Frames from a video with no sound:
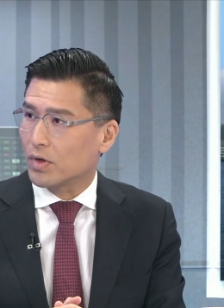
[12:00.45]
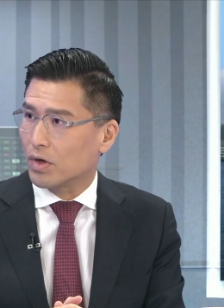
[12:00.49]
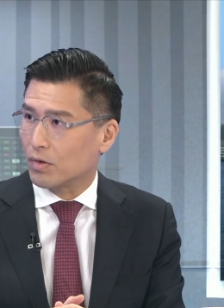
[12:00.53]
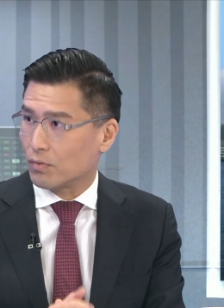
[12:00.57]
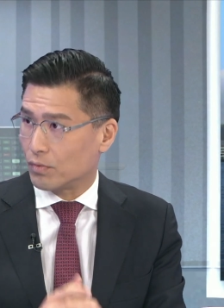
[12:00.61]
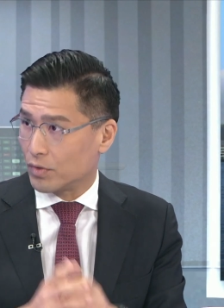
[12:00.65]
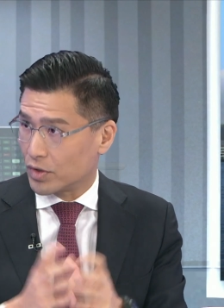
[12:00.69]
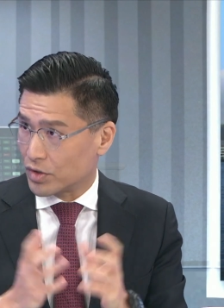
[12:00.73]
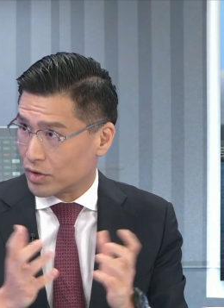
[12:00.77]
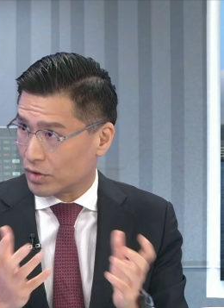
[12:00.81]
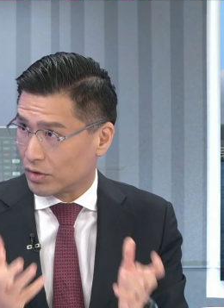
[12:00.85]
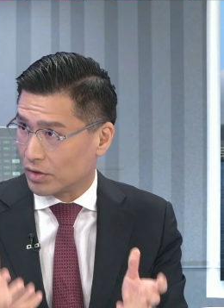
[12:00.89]

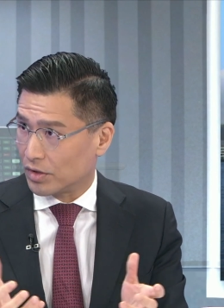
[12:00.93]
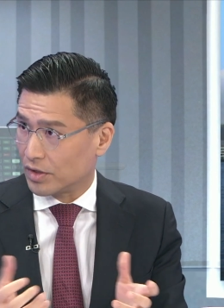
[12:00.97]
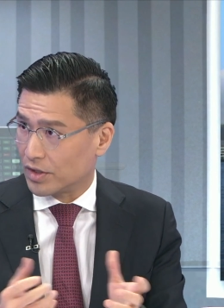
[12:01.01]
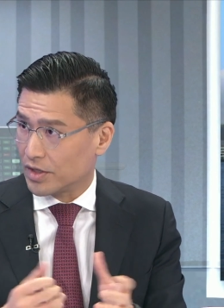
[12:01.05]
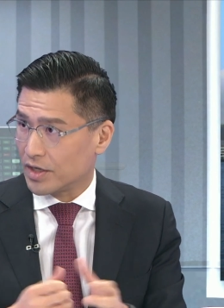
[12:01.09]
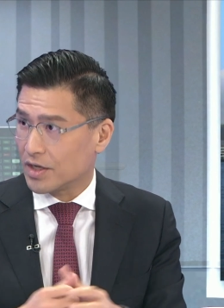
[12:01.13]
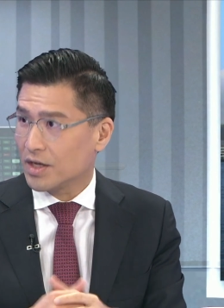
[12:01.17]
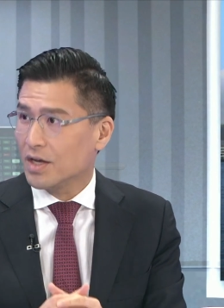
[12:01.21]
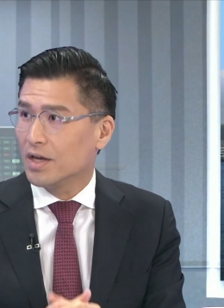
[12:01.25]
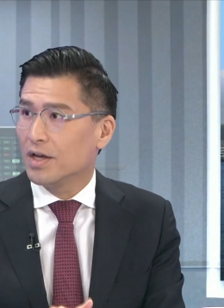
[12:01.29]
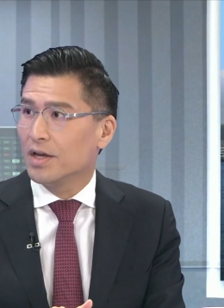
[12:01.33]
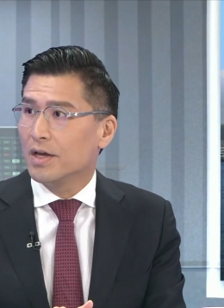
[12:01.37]

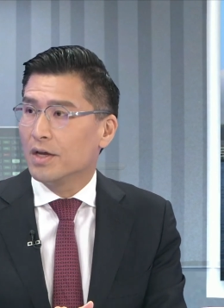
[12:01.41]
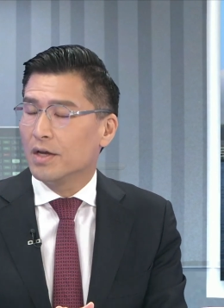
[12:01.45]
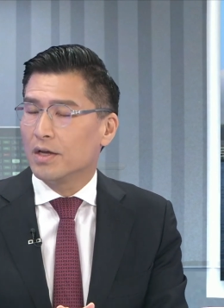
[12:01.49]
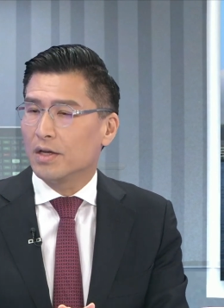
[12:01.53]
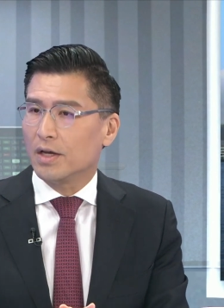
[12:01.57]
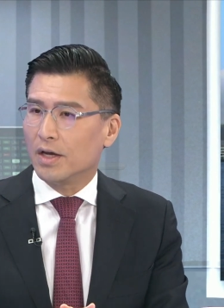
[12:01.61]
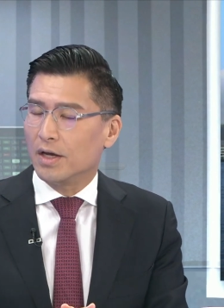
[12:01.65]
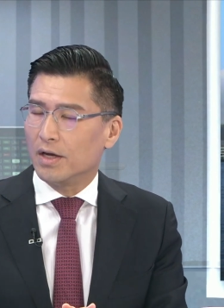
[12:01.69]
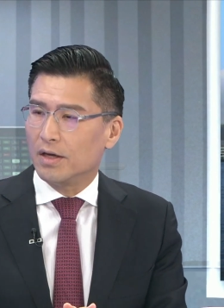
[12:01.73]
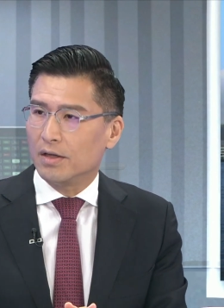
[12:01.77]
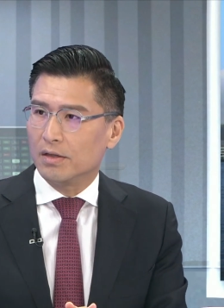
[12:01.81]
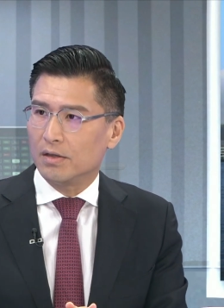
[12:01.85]
originally.
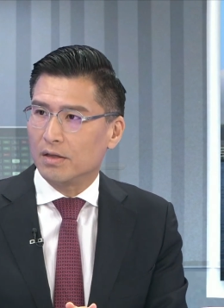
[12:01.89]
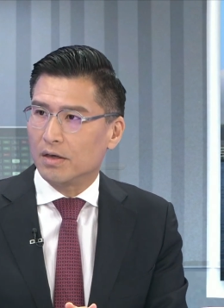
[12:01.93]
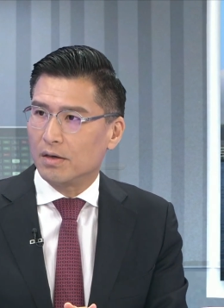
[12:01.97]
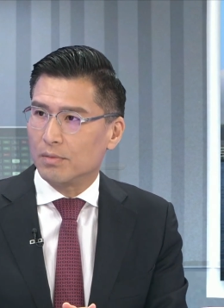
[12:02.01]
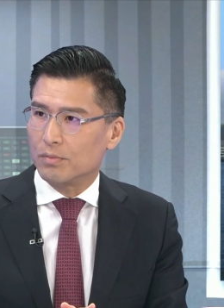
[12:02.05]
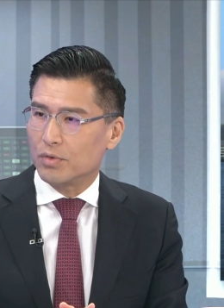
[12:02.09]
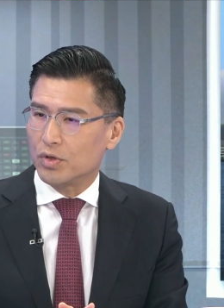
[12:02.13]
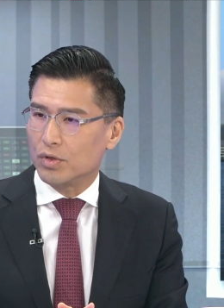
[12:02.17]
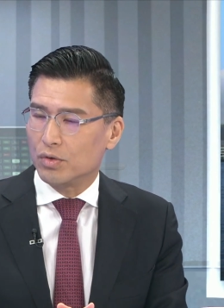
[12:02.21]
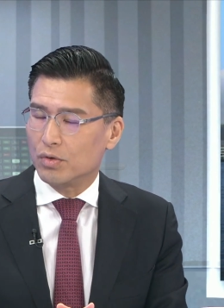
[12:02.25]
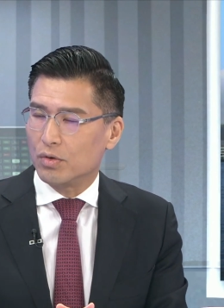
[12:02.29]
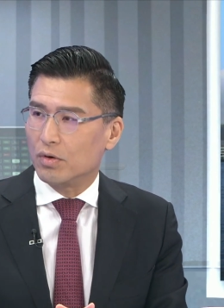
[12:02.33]
And
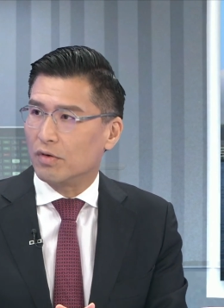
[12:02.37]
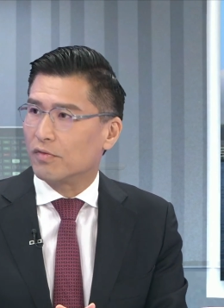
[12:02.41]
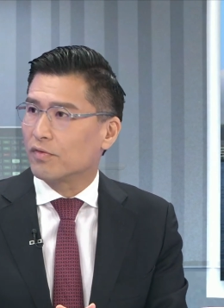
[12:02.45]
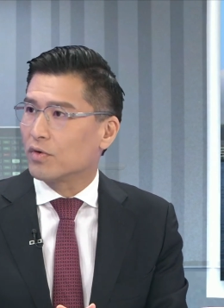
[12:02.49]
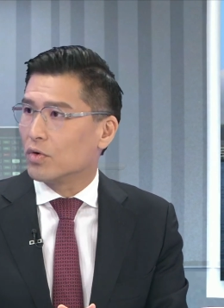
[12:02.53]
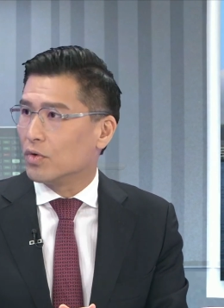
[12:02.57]
of